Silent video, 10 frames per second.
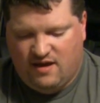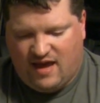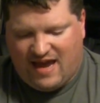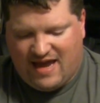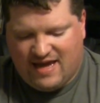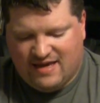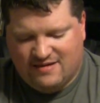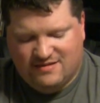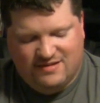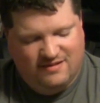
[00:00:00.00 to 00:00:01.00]

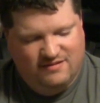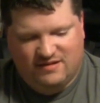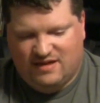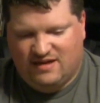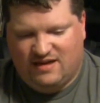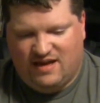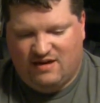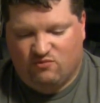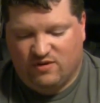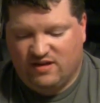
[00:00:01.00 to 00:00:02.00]
And
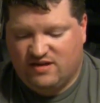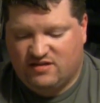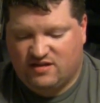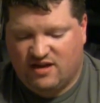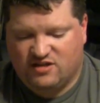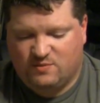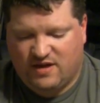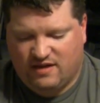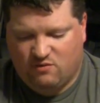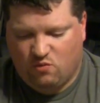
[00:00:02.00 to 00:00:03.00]
it really disgusts
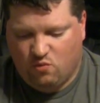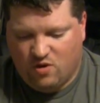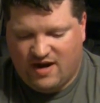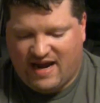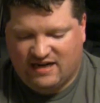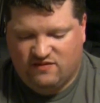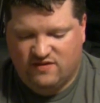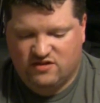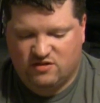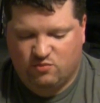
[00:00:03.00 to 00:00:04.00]
me what
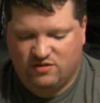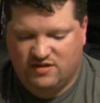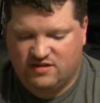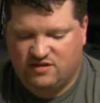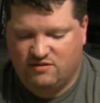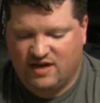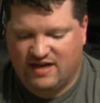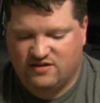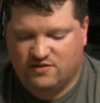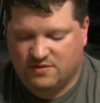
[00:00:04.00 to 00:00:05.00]
Activision put these two
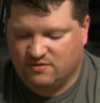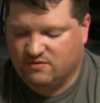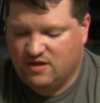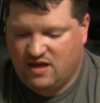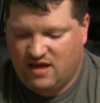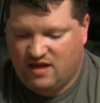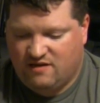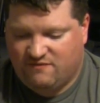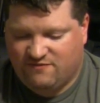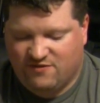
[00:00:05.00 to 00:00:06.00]
guys through.
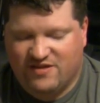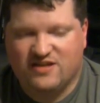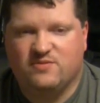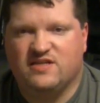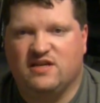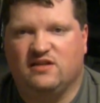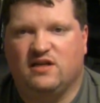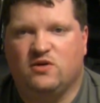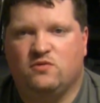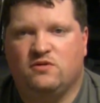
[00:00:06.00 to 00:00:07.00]
For this reason
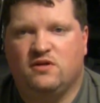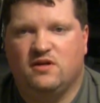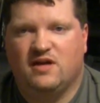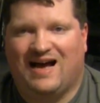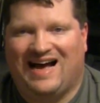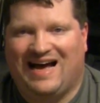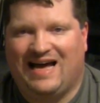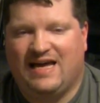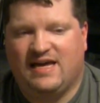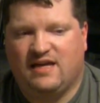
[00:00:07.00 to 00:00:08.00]
alone,
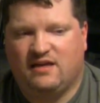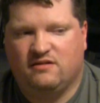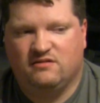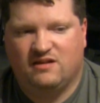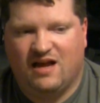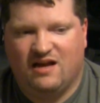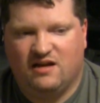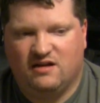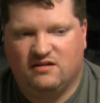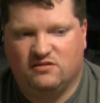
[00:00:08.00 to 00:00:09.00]

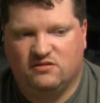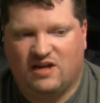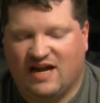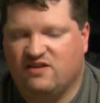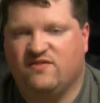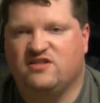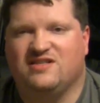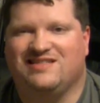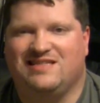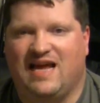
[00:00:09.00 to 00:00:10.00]

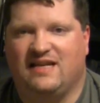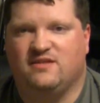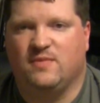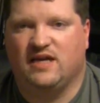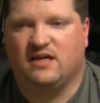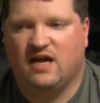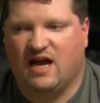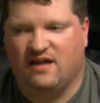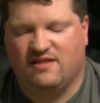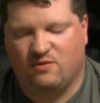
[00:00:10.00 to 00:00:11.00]
Activision's dead to me.
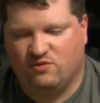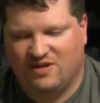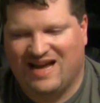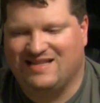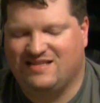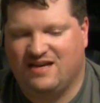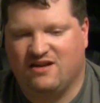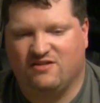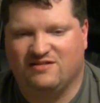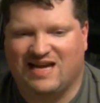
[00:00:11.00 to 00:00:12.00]
They will not see
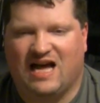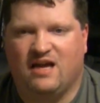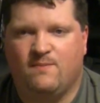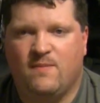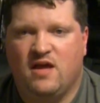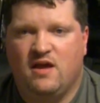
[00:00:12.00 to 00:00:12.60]
another dime.